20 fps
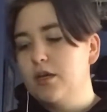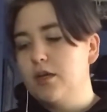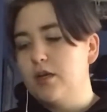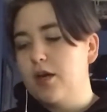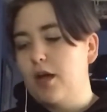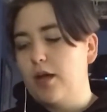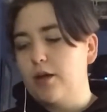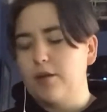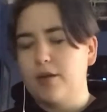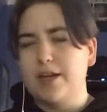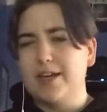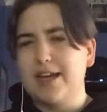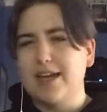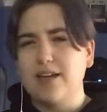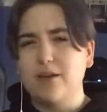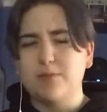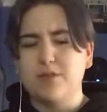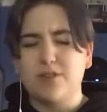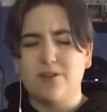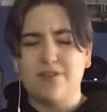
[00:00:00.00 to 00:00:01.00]
Again,
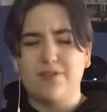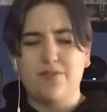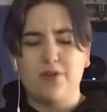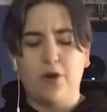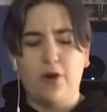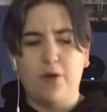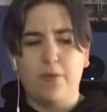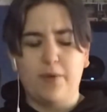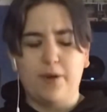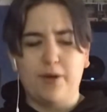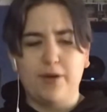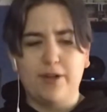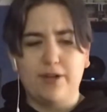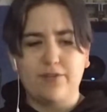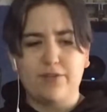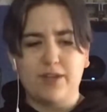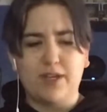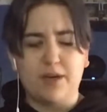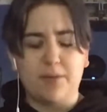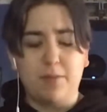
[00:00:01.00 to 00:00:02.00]
I'm sorry for not uploading
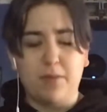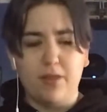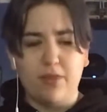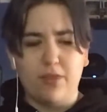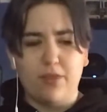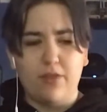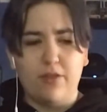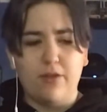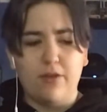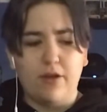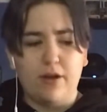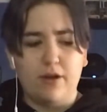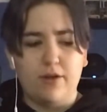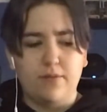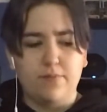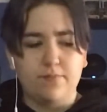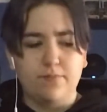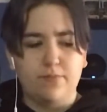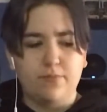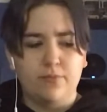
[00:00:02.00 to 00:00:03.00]
for like a month.
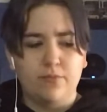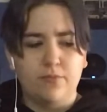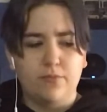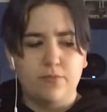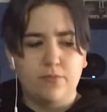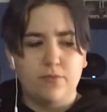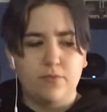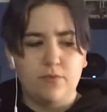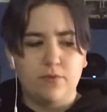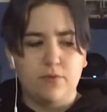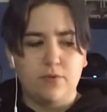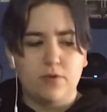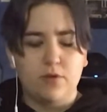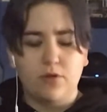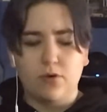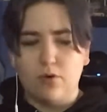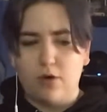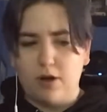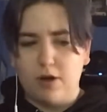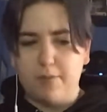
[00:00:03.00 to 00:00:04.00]

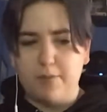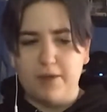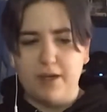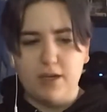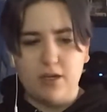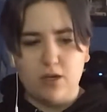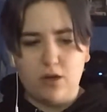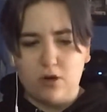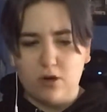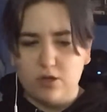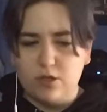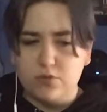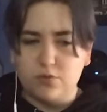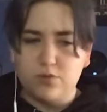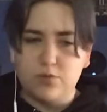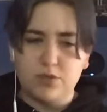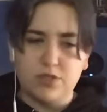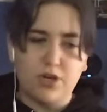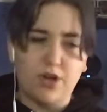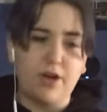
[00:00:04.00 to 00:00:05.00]
Caught up in college,
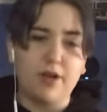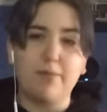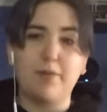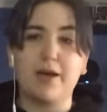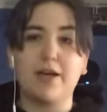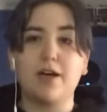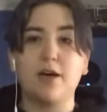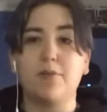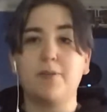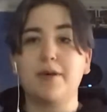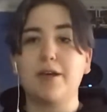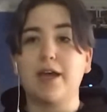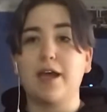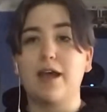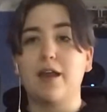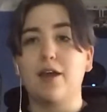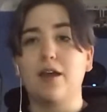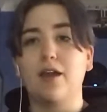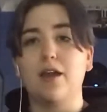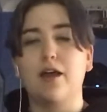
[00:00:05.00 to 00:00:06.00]
starting back up
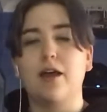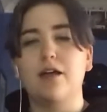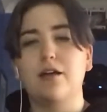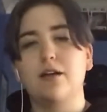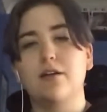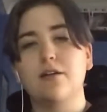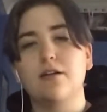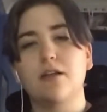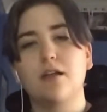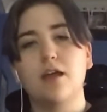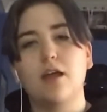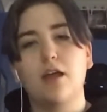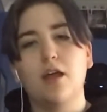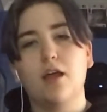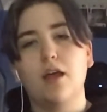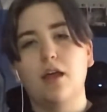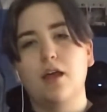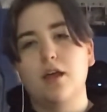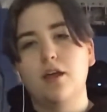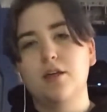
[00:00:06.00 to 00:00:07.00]
again, and
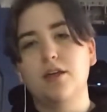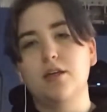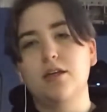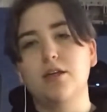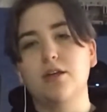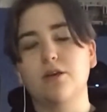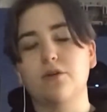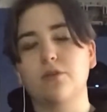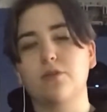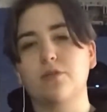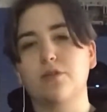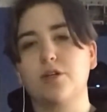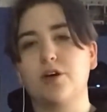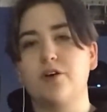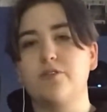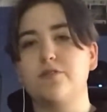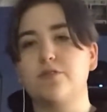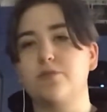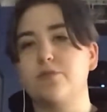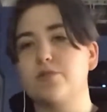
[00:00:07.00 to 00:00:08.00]

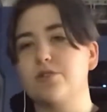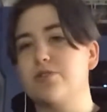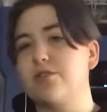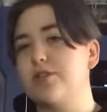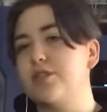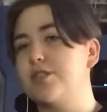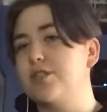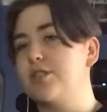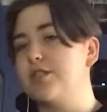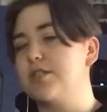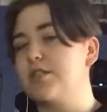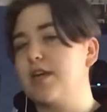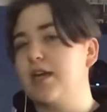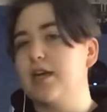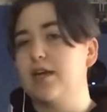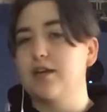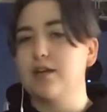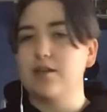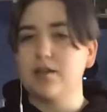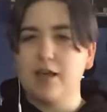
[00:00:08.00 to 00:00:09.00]
COVID restrictions
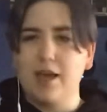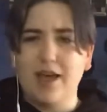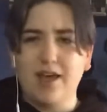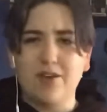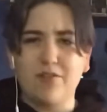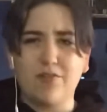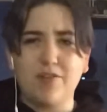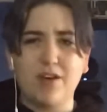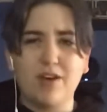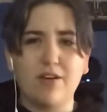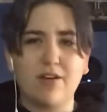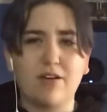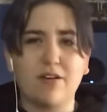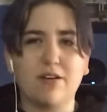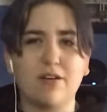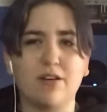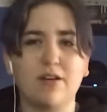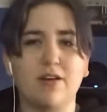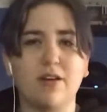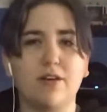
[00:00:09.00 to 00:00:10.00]
getting
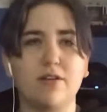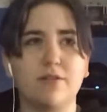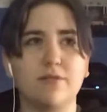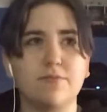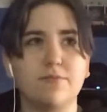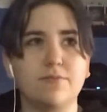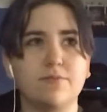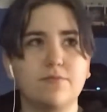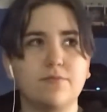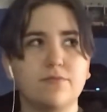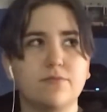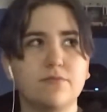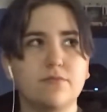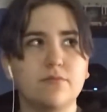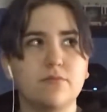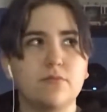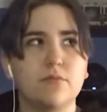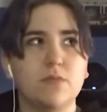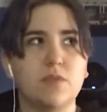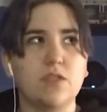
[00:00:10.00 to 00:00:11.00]
heavier.
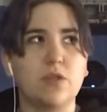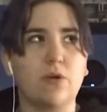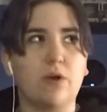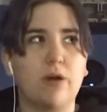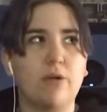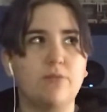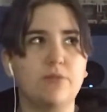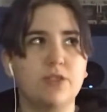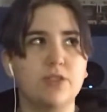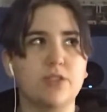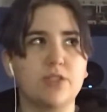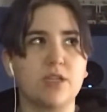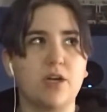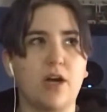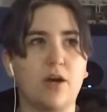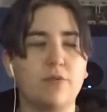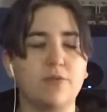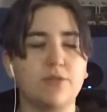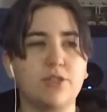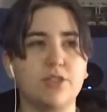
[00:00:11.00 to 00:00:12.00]
So I
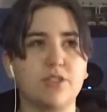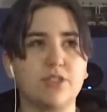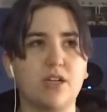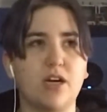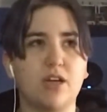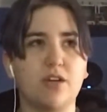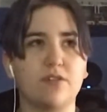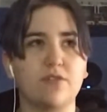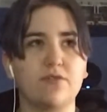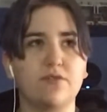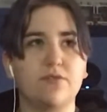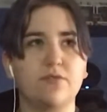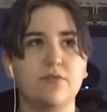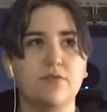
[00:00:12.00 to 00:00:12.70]
was just kind of